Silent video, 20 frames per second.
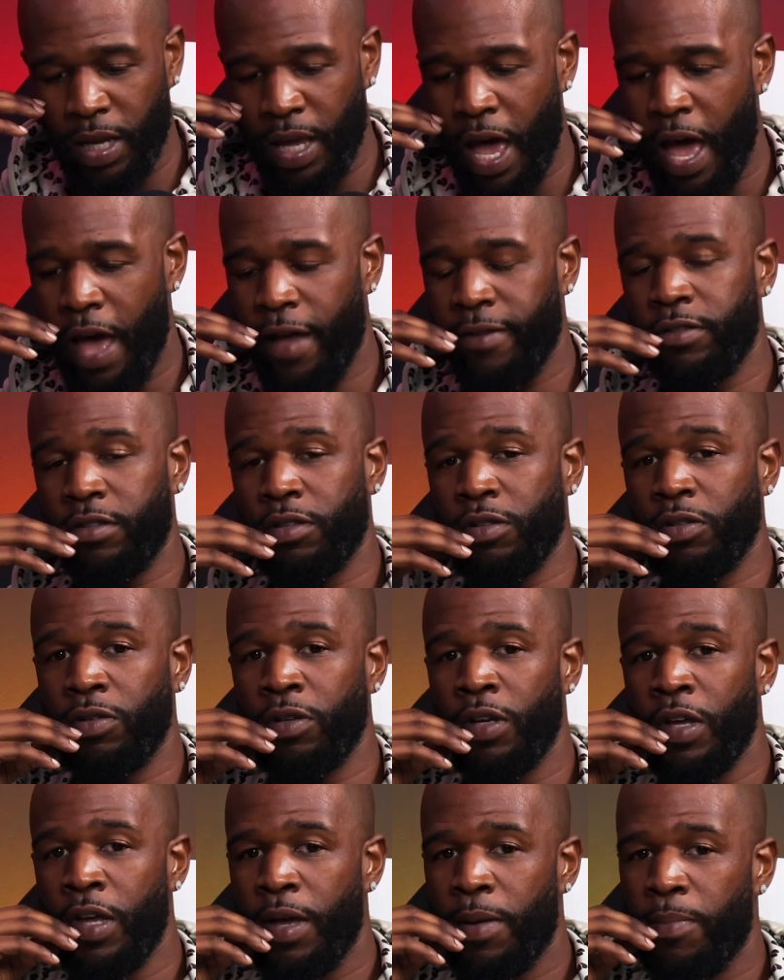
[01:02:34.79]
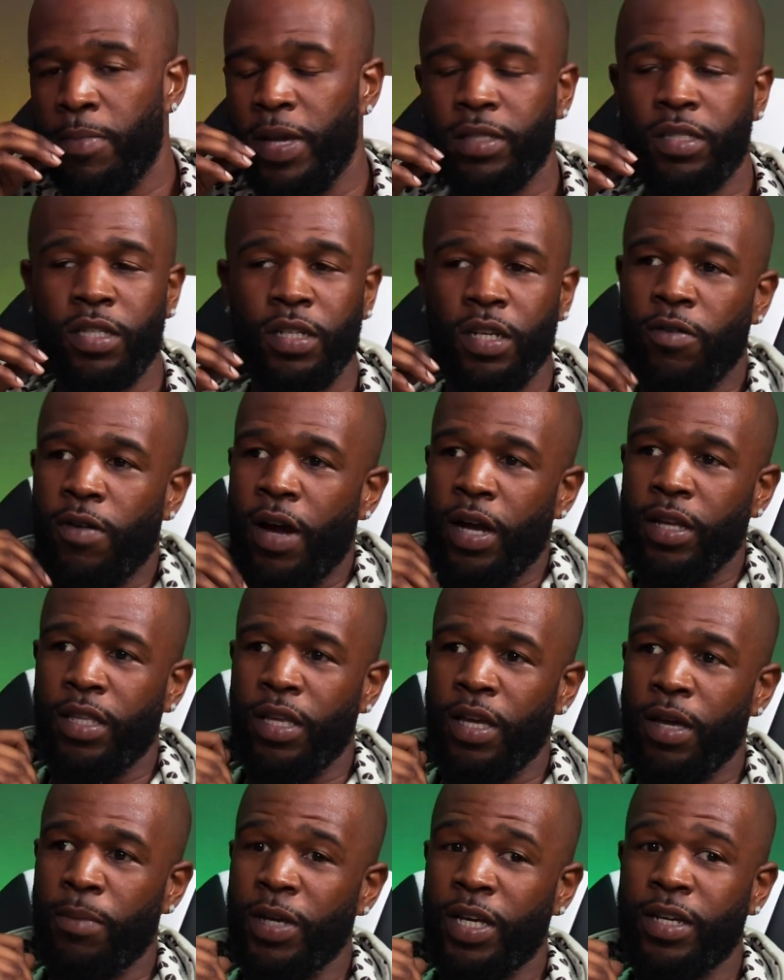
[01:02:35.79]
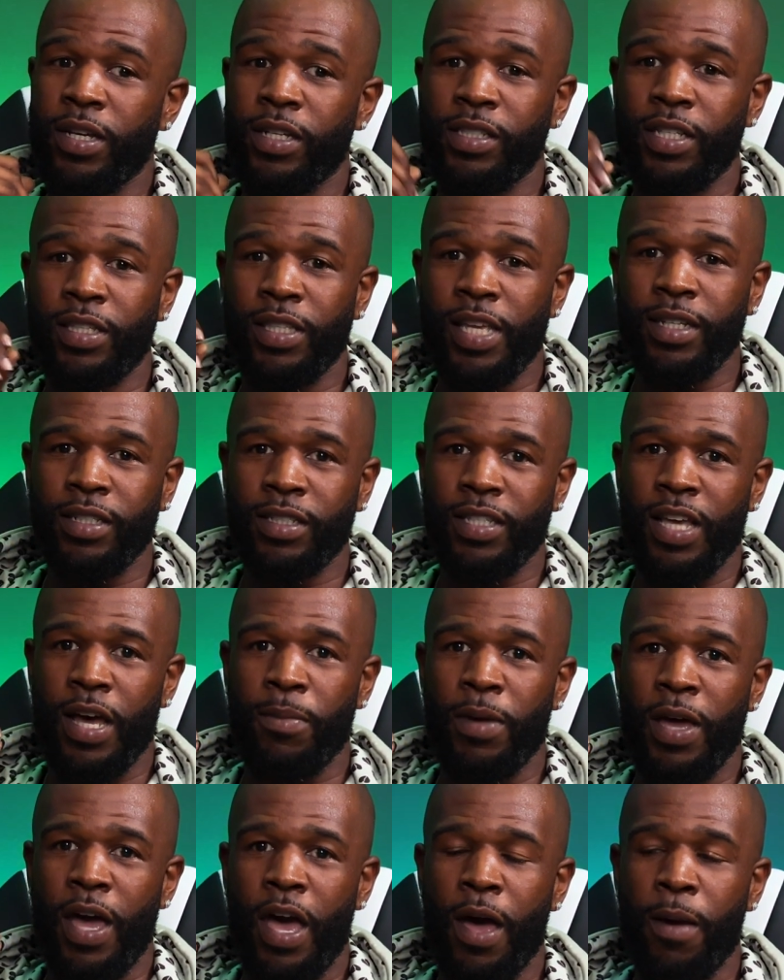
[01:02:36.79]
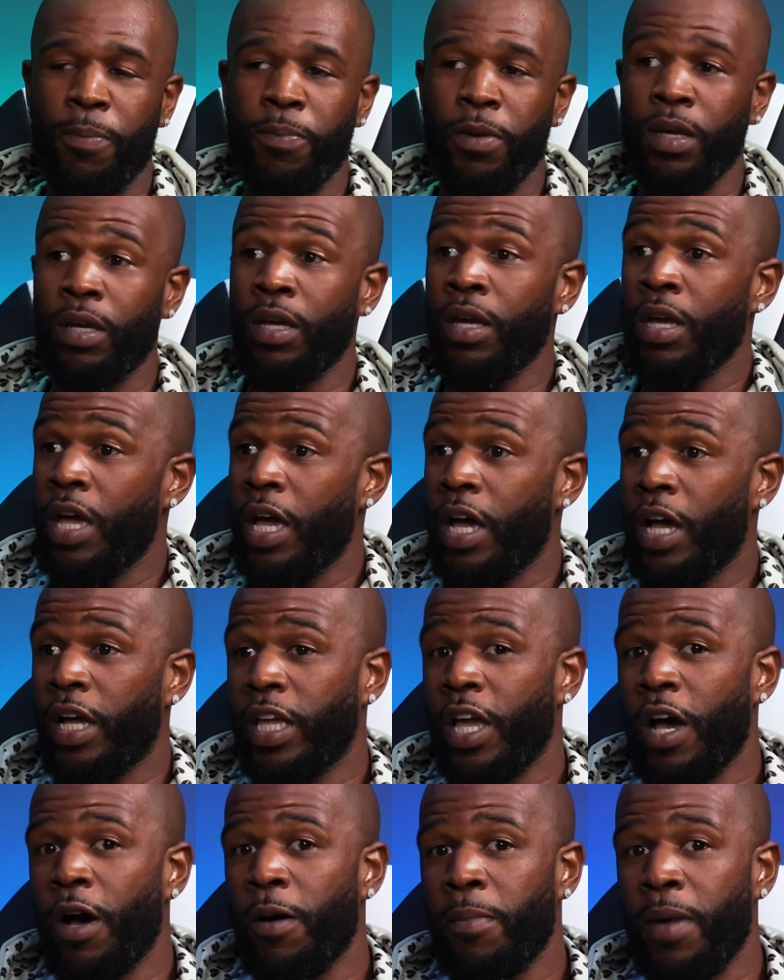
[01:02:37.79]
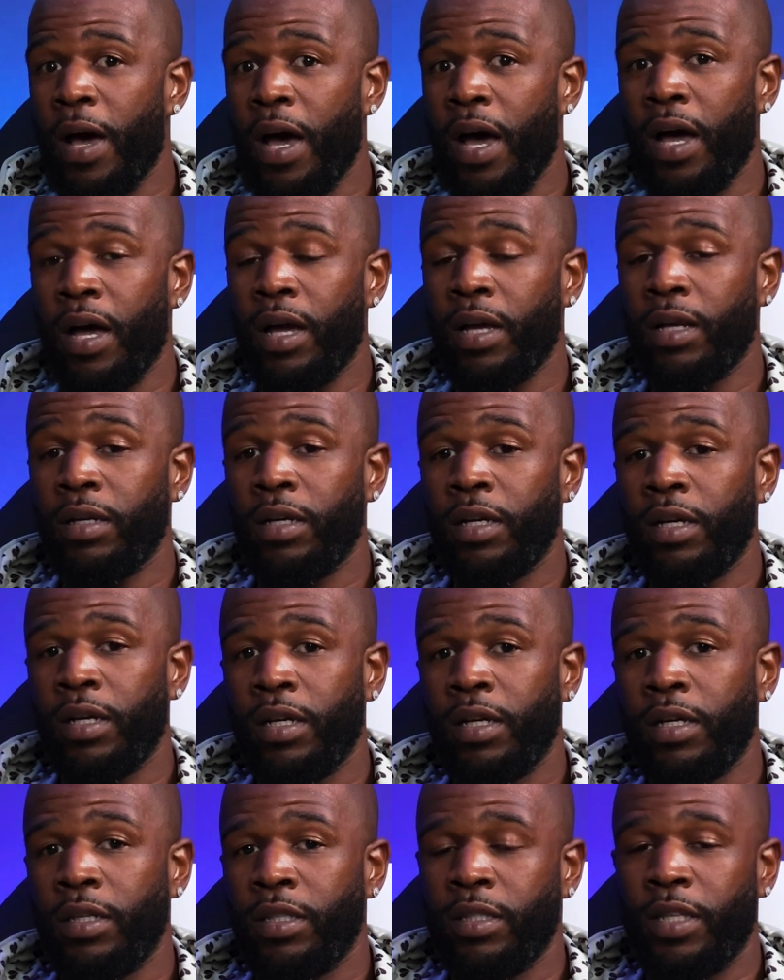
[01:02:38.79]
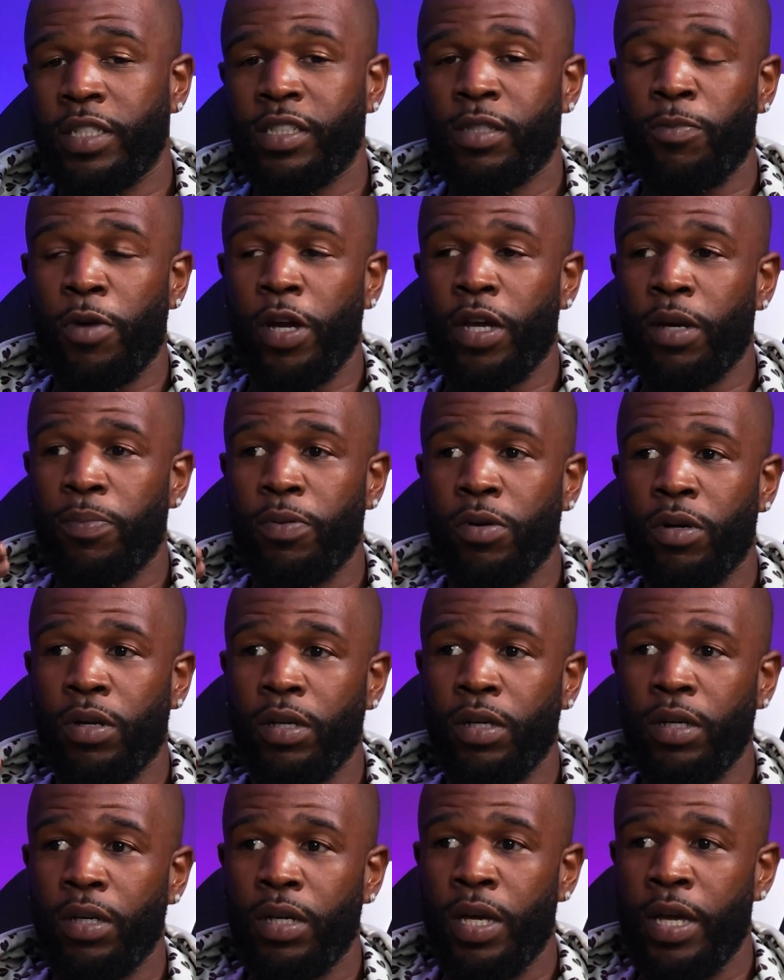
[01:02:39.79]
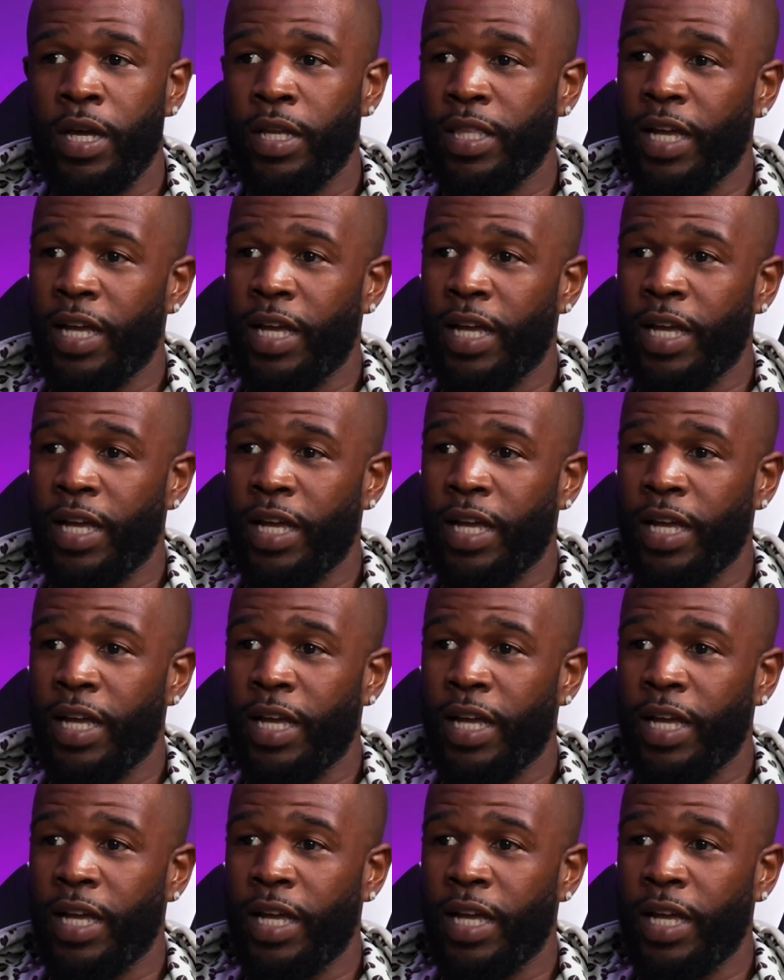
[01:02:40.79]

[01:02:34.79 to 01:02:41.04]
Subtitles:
have to mention it right then, because the next time it happened, and in your mind, that's the breaking point. Yeah.